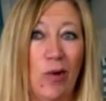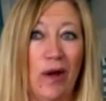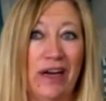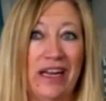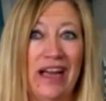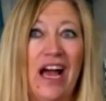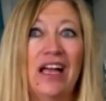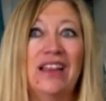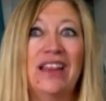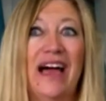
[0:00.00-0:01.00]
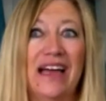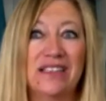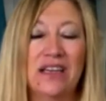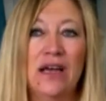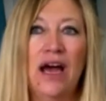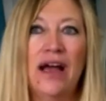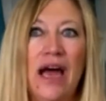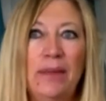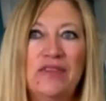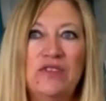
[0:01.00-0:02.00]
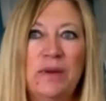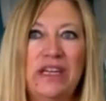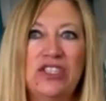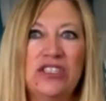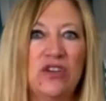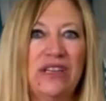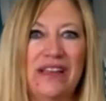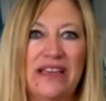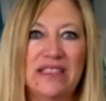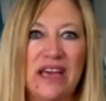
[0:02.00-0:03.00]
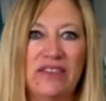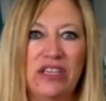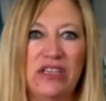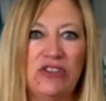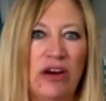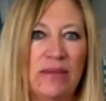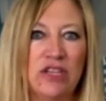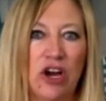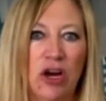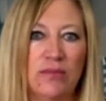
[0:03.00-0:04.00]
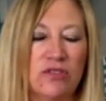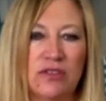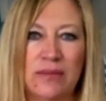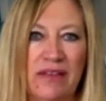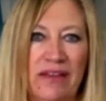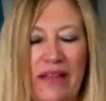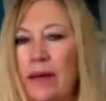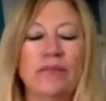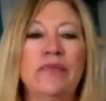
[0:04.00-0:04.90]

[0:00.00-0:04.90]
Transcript: quantity? A lot. A cup of spinach is only like 7 grams of carbs or something like that.